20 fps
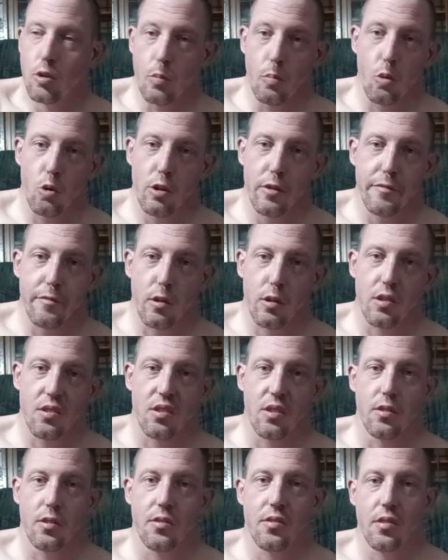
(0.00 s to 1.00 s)
The more you
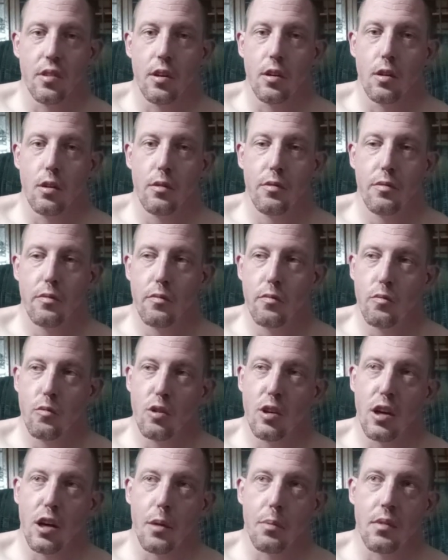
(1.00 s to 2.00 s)
focus on yourself,
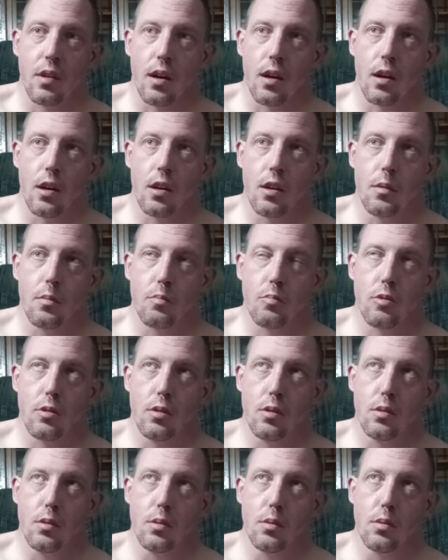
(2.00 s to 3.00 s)
you have time
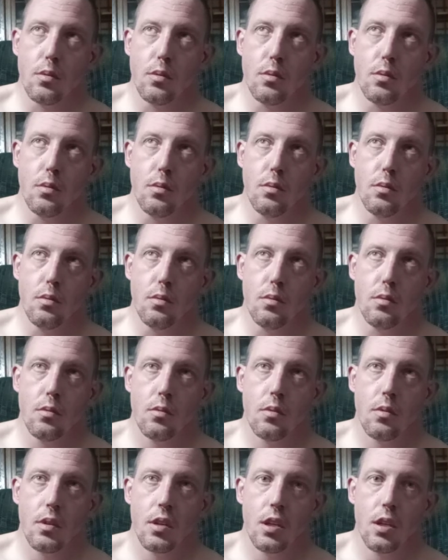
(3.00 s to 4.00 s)
to
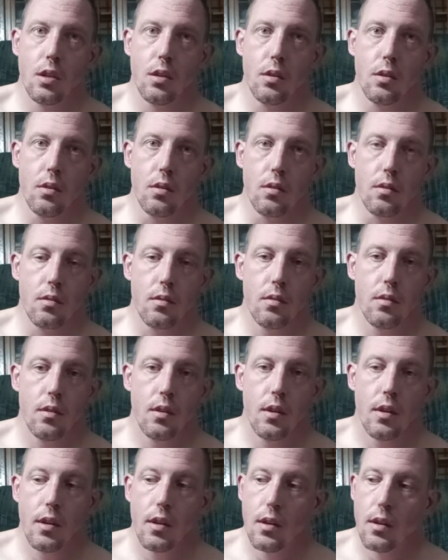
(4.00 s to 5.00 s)
heal.
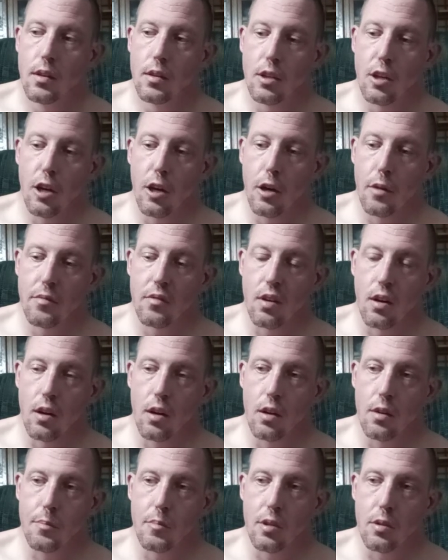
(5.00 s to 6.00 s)
You have
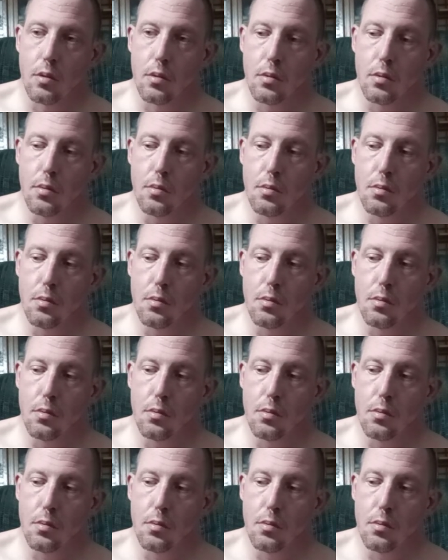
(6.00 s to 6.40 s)
time to,